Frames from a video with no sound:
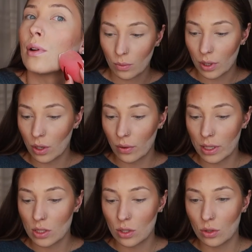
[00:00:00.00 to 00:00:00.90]
We're
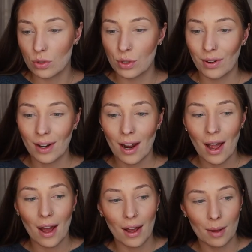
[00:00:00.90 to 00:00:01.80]
going to do our
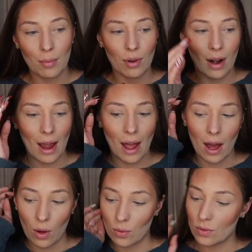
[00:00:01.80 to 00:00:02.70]

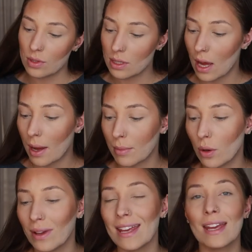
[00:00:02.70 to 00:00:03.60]
eyebrows. I'm
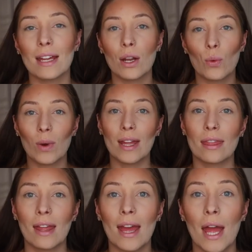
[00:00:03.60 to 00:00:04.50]
going in
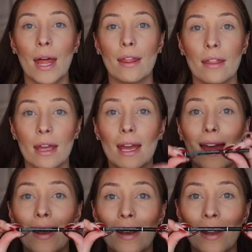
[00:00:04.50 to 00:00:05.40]
with the
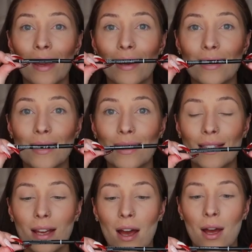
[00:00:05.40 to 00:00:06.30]

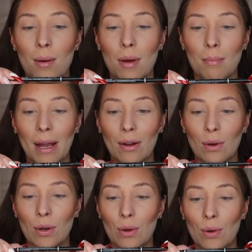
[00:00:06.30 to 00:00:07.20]
NYX um,
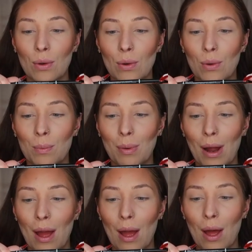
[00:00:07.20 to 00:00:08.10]
Micro
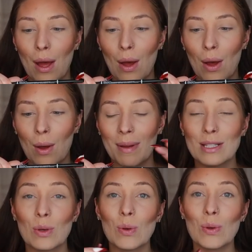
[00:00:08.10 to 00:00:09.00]
Brow
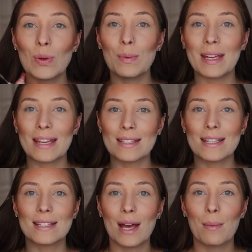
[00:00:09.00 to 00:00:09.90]
Pencil because
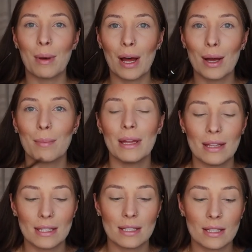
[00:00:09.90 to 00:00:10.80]
it's a bomb.
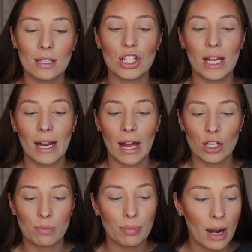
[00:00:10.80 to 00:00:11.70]
This is in the shade
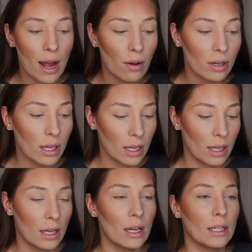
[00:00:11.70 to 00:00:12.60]
Ash Brown.
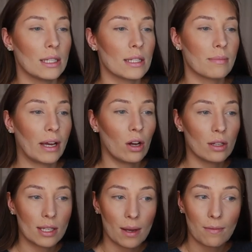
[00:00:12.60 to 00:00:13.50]
This is my
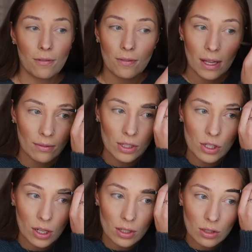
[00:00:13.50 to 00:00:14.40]
all-time favorite
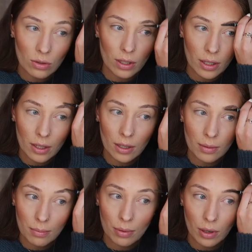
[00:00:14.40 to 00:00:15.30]
drugstore
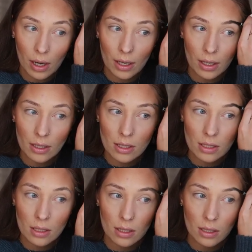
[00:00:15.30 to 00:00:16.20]
product.